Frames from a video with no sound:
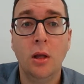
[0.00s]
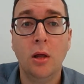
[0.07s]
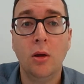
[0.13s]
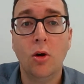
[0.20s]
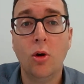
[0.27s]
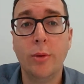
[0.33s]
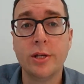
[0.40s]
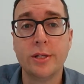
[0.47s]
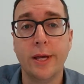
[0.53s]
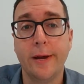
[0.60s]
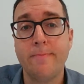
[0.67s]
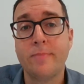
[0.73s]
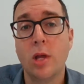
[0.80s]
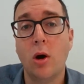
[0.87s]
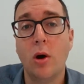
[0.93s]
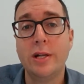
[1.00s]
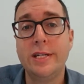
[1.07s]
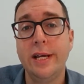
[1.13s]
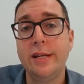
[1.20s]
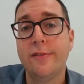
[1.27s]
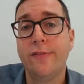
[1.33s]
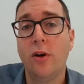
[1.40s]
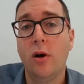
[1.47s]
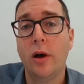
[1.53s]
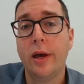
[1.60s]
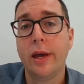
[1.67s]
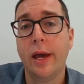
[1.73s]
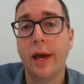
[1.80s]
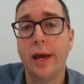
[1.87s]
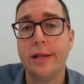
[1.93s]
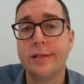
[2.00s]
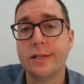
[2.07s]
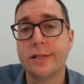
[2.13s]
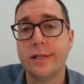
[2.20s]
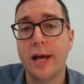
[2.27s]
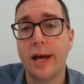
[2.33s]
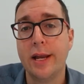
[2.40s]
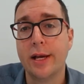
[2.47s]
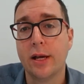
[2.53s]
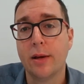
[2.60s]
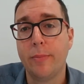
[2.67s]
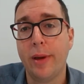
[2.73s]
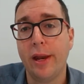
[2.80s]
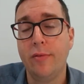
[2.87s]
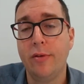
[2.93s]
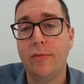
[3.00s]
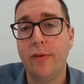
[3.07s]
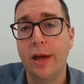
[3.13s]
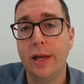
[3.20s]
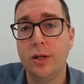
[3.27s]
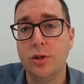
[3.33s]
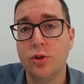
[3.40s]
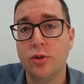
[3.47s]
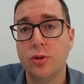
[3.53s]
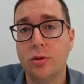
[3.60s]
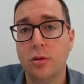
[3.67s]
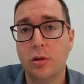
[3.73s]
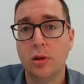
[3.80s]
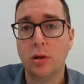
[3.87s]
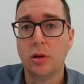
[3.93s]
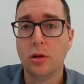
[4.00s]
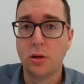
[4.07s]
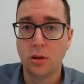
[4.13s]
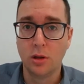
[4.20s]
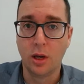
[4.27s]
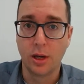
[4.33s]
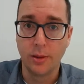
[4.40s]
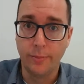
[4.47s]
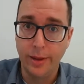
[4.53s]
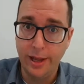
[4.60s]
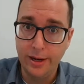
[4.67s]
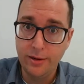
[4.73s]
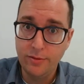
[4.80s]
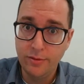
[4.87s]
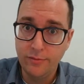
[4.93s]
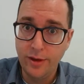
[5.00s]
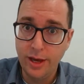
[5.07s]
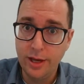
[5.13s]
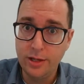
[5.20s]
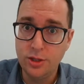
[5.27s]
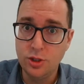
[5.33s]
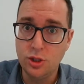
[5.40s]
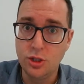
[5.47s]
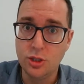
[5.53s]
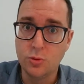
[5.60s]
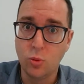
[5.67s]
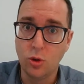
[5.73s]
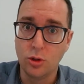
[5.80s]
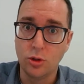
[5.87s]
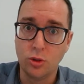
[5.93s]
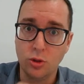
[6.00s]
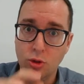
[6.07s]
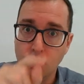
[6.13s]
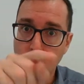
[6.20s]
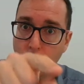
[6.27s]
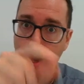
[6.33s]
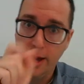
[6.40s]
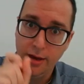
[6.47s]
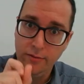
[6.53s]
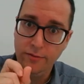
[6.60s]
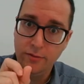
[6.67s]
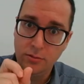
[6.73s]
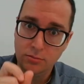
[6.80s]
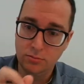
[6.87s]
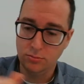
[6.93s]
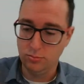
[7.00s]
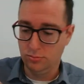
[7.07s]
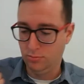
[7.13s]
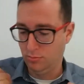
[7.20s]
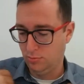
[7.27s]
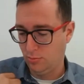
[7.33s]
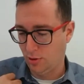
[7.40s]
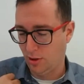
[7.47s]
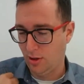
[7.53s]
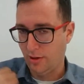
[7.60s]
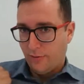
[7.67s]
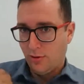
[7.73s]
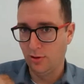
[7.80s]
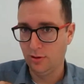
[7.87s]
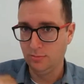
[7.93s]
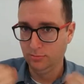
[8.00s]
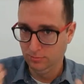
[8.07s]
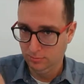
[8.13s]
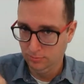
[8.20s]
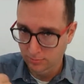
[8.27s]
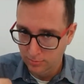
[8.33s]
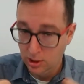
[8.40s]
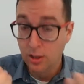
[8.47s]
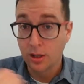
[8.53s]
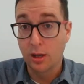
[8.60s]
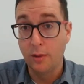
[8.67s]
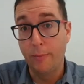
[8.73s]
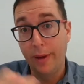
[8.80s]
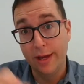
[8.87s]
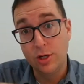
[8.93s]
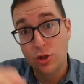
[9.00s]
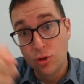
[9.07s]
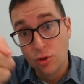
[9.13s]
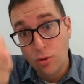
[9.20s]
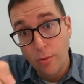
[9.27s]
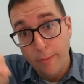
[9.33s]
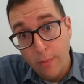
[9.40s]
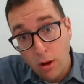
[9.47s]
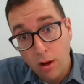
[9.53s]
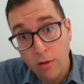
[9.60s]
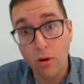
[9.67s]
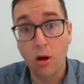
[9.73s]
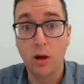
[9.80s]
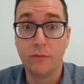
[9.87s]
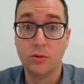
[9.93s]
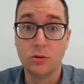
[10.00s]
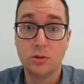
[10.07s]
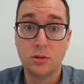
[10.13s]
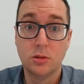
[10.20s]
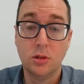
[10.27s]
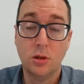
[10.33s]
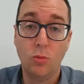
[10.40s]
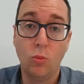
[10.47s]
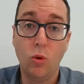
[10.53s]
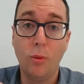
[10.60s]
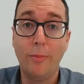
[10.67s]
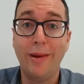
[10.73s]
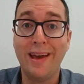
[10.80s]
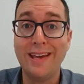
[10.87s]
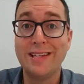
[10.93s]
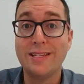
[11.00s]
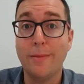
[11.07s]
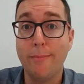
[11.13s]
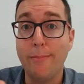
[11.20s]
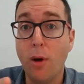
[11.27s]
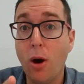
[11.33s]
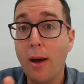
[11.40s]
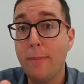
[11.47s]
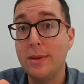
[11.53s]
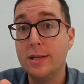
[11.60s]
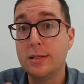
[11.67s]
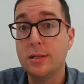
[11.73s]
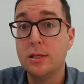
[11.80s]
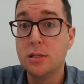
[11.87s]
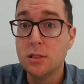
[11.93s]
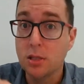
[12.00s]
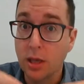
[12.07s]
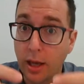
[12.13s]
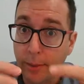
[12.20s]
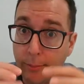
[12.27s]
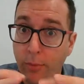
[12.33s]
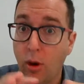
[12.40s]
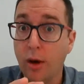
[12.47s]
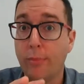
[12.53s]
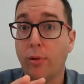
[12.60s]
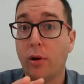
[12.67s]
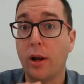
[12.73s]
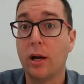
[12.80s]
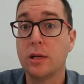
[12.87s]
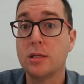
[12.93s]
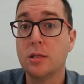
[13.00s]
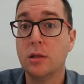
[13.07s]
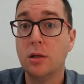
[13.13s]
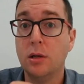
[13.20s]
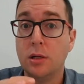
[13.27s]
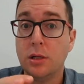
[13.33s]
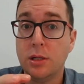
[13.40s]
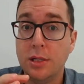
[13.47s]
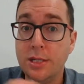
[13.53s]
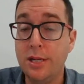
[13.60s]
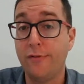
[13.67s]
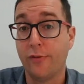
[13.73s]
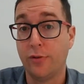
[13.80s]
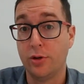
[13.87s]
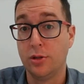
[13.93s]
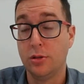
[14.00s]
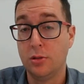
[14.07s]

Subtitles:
Almost there. Identifying and sustaining a competitive advantage. A competitive advantage is what you have, what I've got, compared to my rivals. What makes my business and my products different